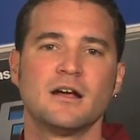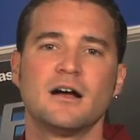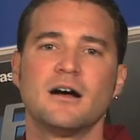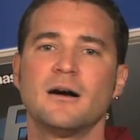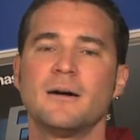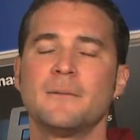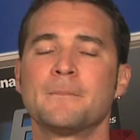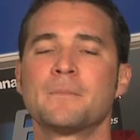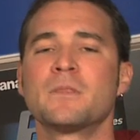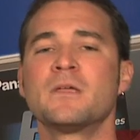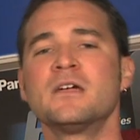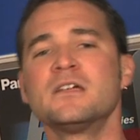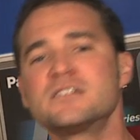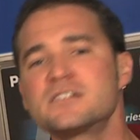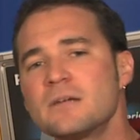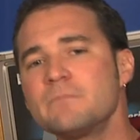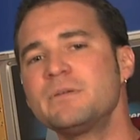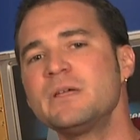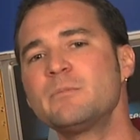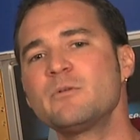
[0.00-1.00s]
Um,
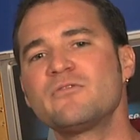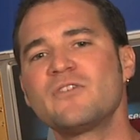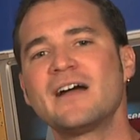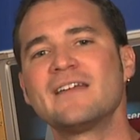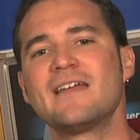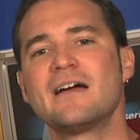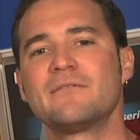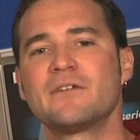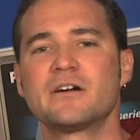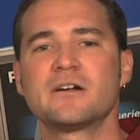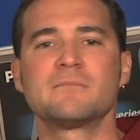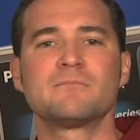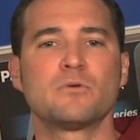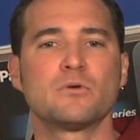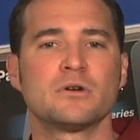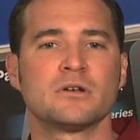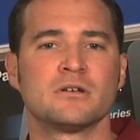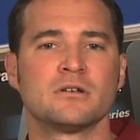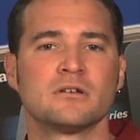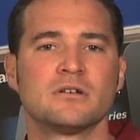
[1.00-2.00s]
some people find that very
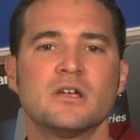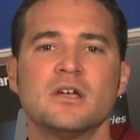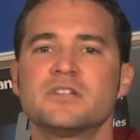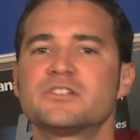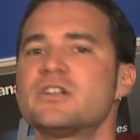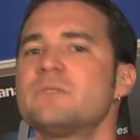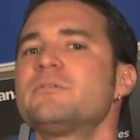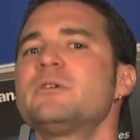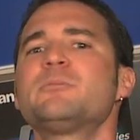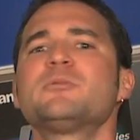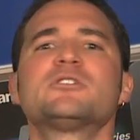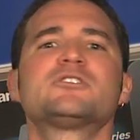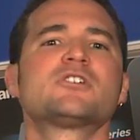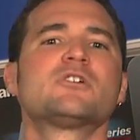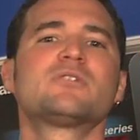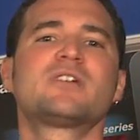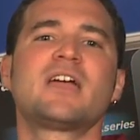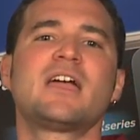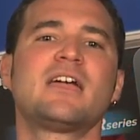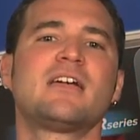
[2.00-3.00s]
important. Some people it's
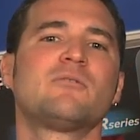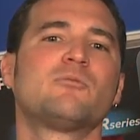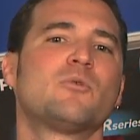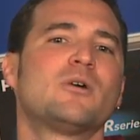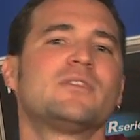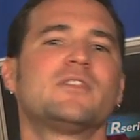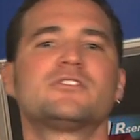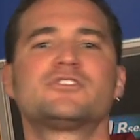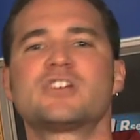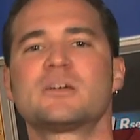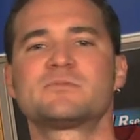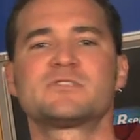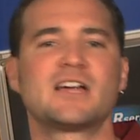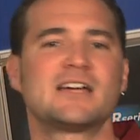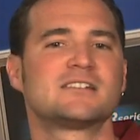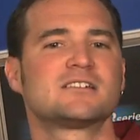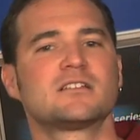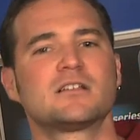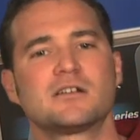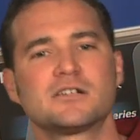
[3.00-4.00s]
okay when the chip
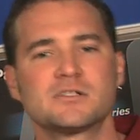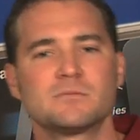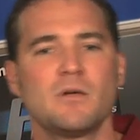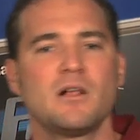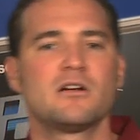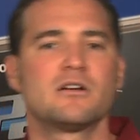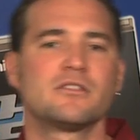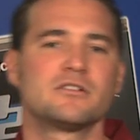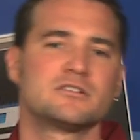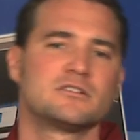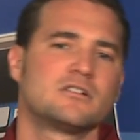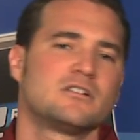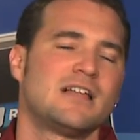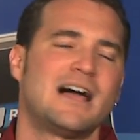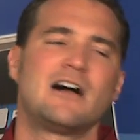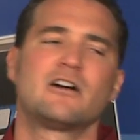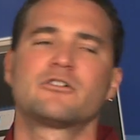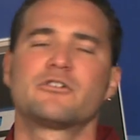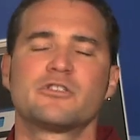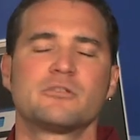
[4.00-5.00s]
size is a little smaller, there's a little
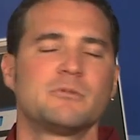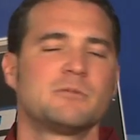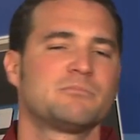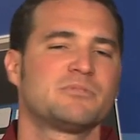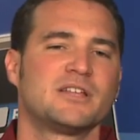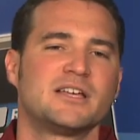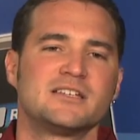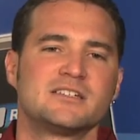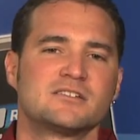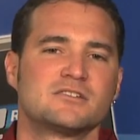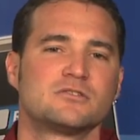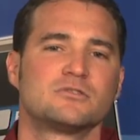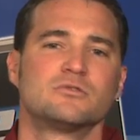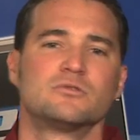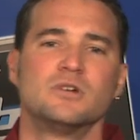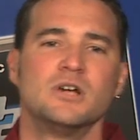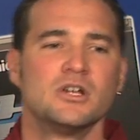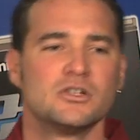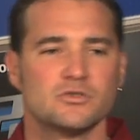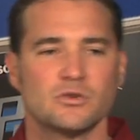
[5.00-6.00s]
algorithm in place
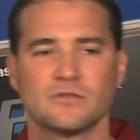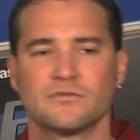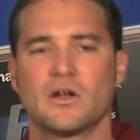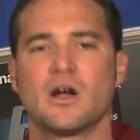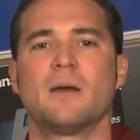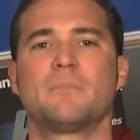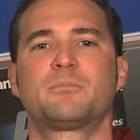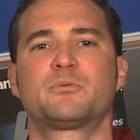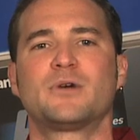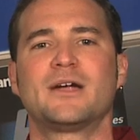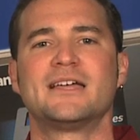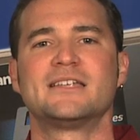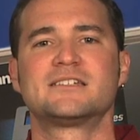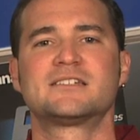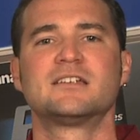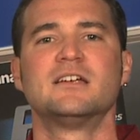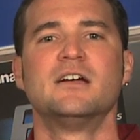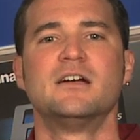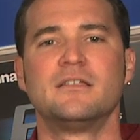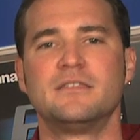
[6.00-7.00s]
to sort of
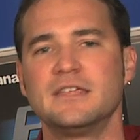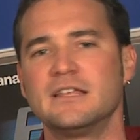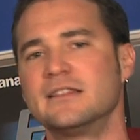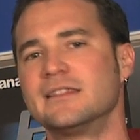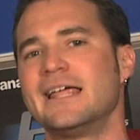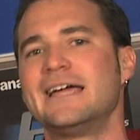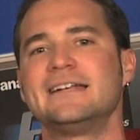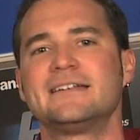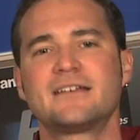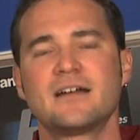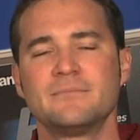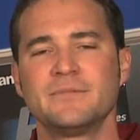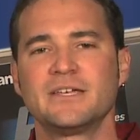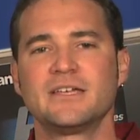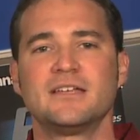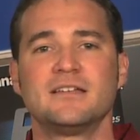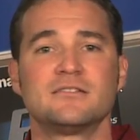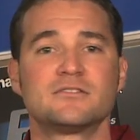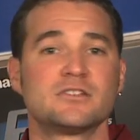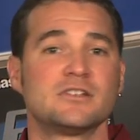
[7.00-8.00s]
upres the light coming
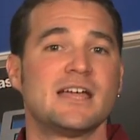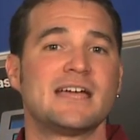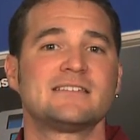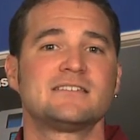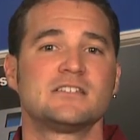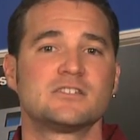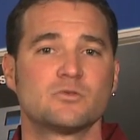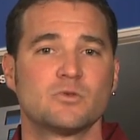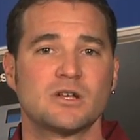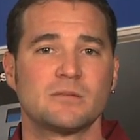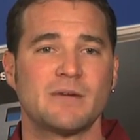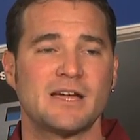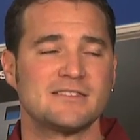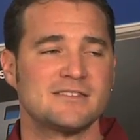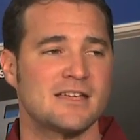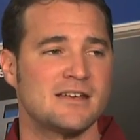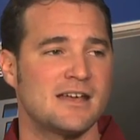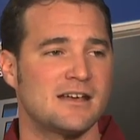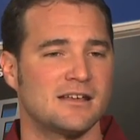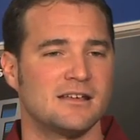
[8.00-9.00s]
in to 1920 by
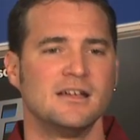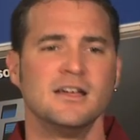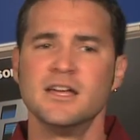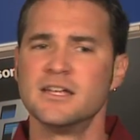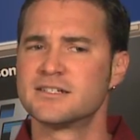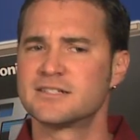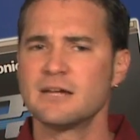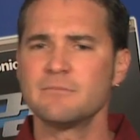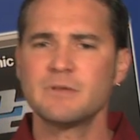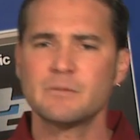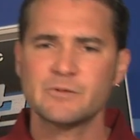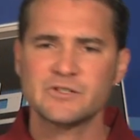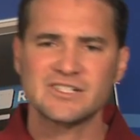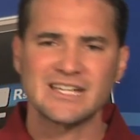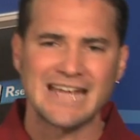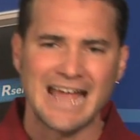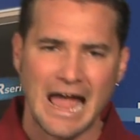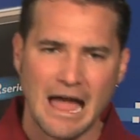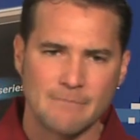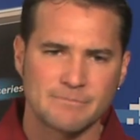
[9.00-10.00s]
1080. Some people
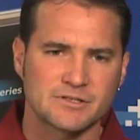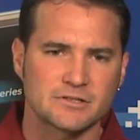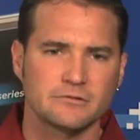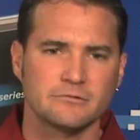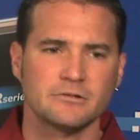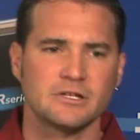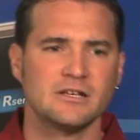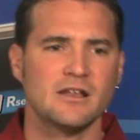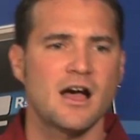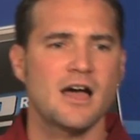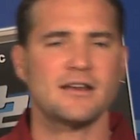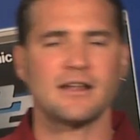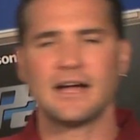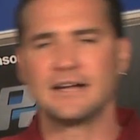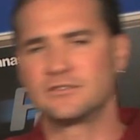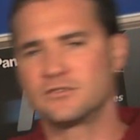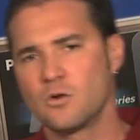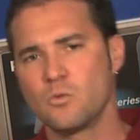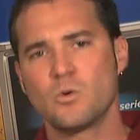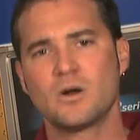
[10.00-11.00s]
say absolutely not. I
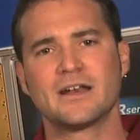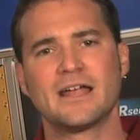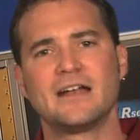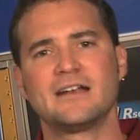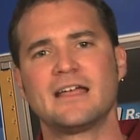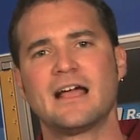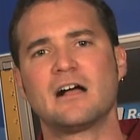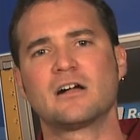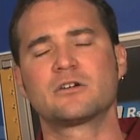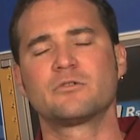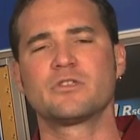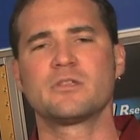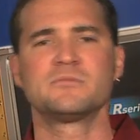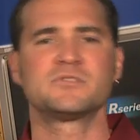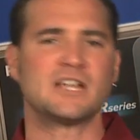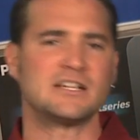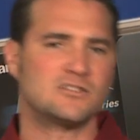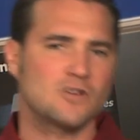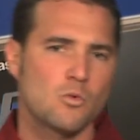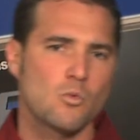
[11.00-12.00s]
don't want any
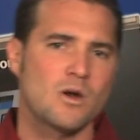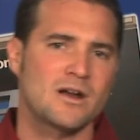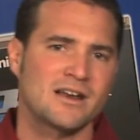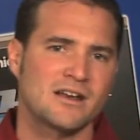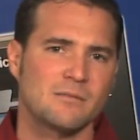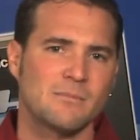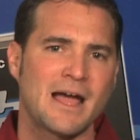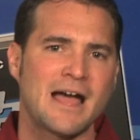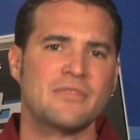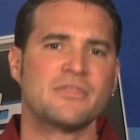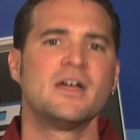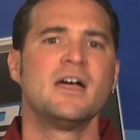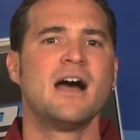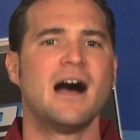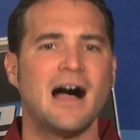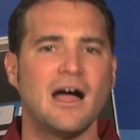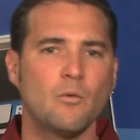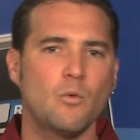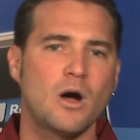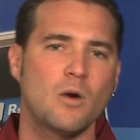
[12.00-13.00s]
algorithms. I don't want any math.
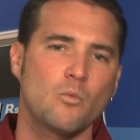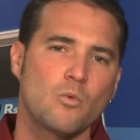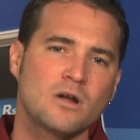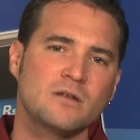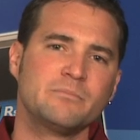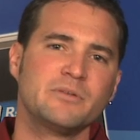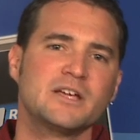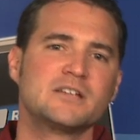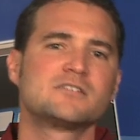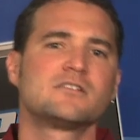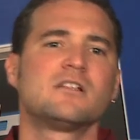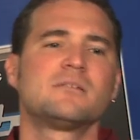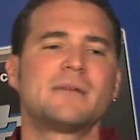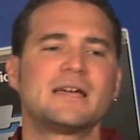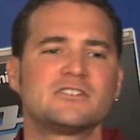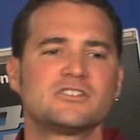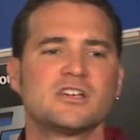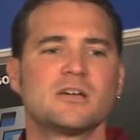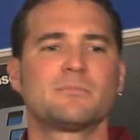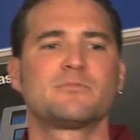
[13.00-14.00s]
I want one pixel on
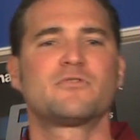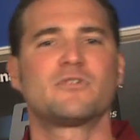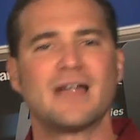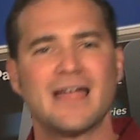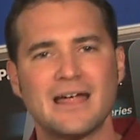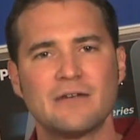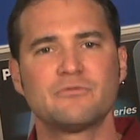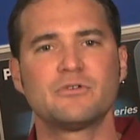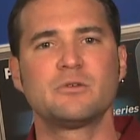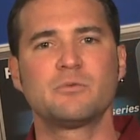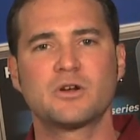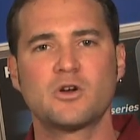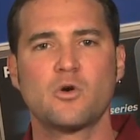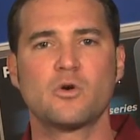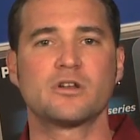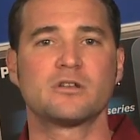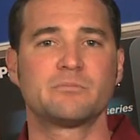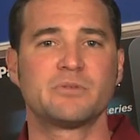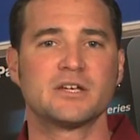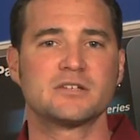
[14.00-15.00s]
my chip for every
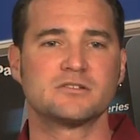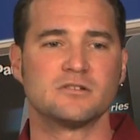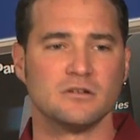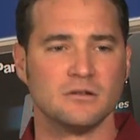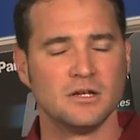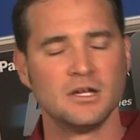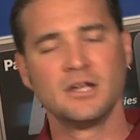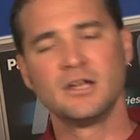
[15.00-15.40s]
recorded pixel.